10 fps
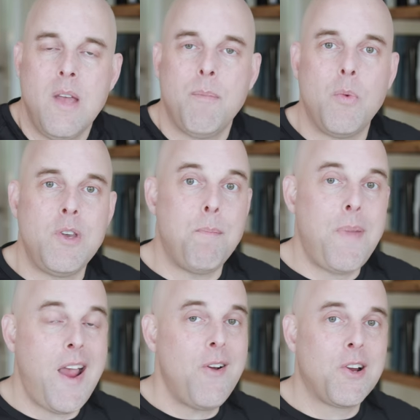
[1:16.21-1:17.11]
But when you
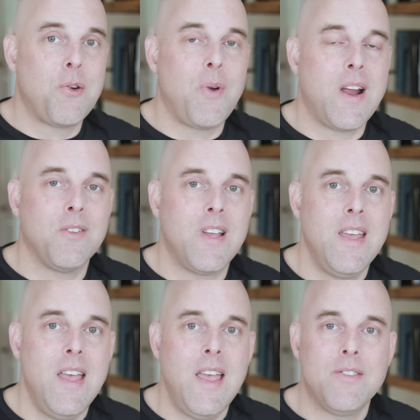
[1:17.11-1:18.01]
pair it correctly,
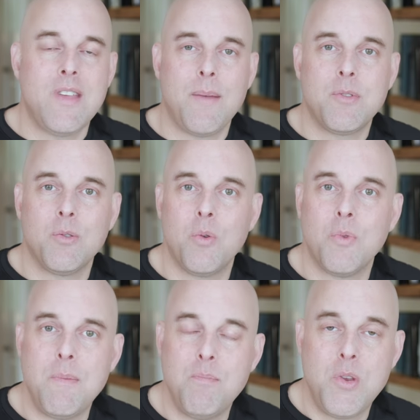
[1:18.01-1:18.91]
it's
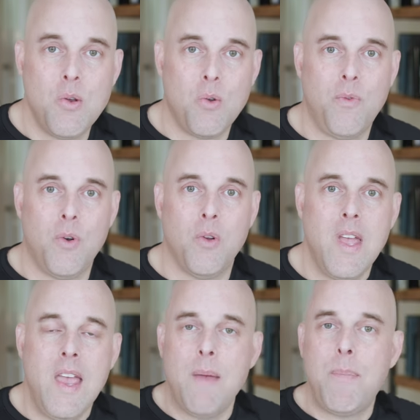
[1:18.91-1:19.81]
absolutely beautiful.
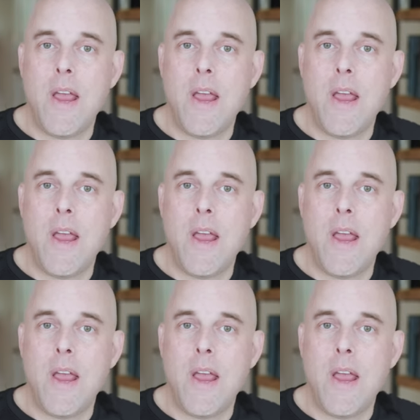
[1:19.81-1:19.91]
It